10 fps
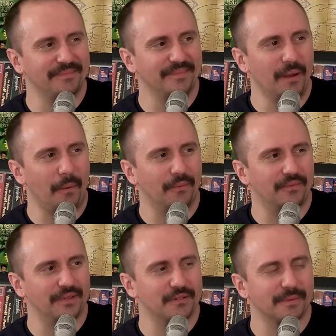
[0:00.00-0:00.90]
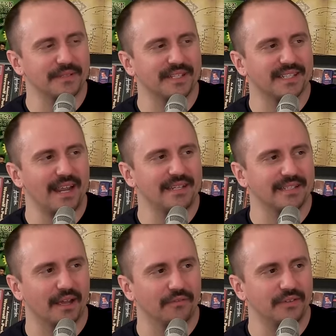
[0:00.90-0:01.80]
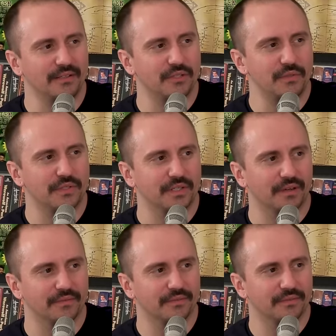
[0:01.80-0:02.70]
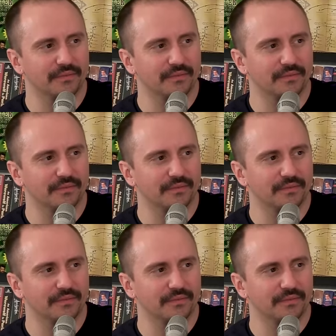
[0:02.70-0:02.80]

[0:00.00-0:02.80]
No, you're supposed to say stuff, not do stuff.